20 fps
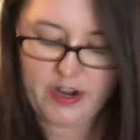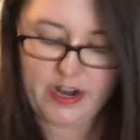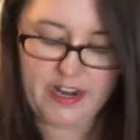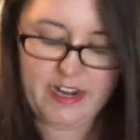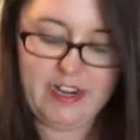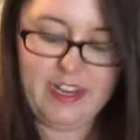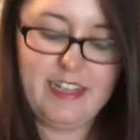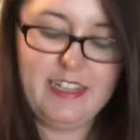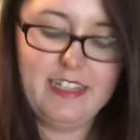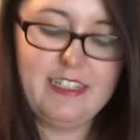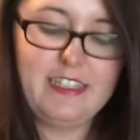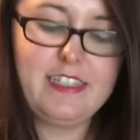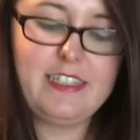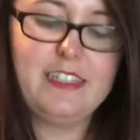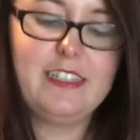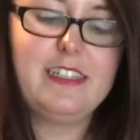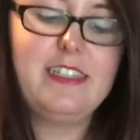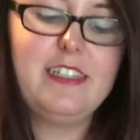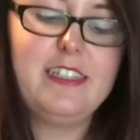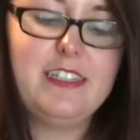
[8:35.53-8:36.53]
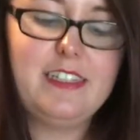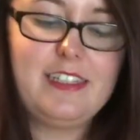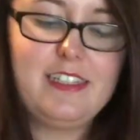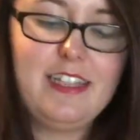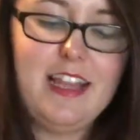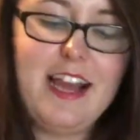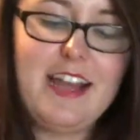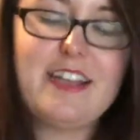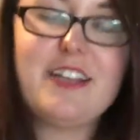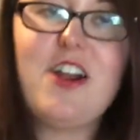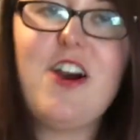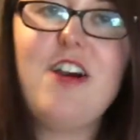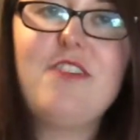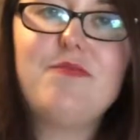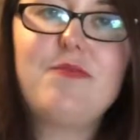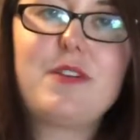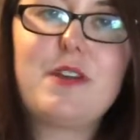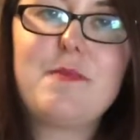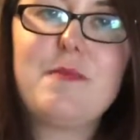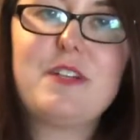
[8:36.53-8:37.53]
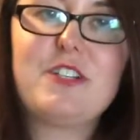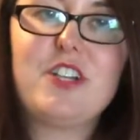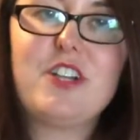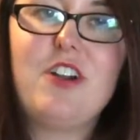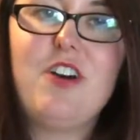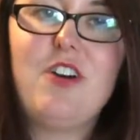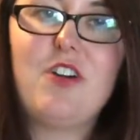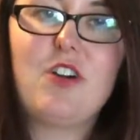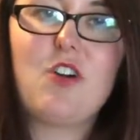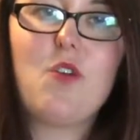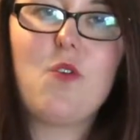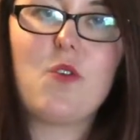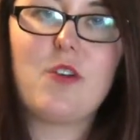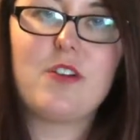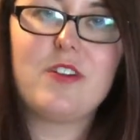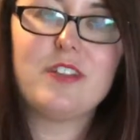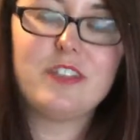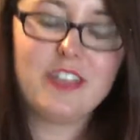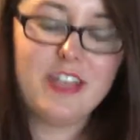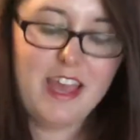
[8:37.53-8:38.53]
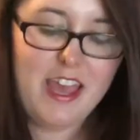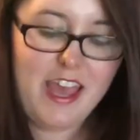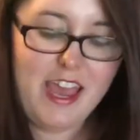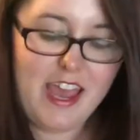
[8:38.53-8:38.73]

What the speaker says: and it's sliding off pretty much on all corners.